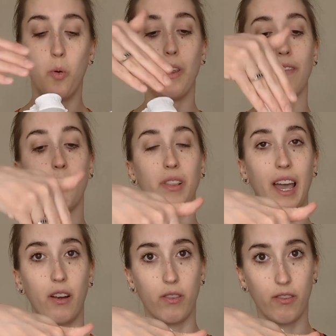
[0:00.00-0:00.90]
We have the
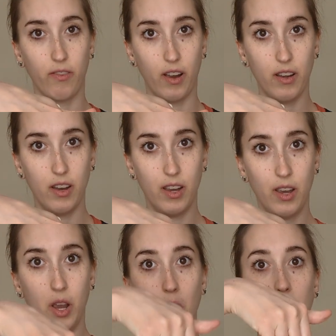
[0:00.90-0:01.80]
bladder in the front,
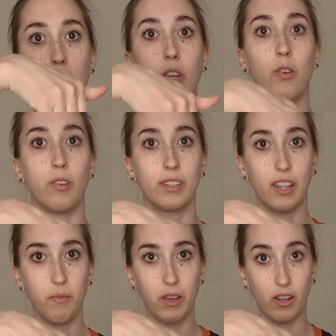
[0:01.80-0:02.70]
uterus
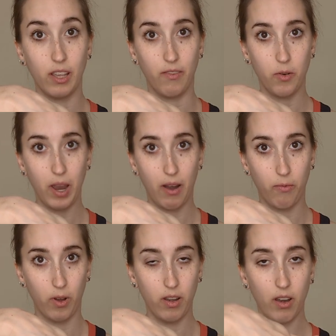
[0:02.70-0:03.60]
in the middle if you
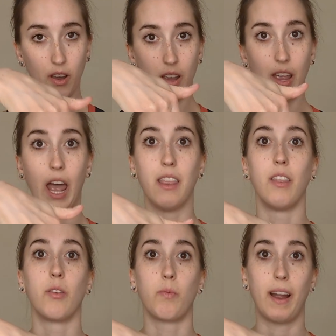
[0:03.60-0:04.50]
have one, and
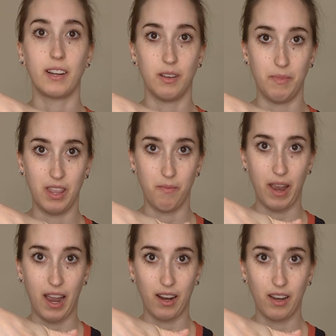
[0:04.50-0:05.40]
then the rectum in the
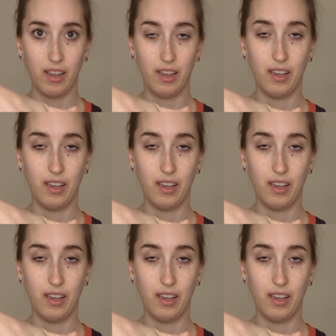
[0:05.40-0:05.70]
back.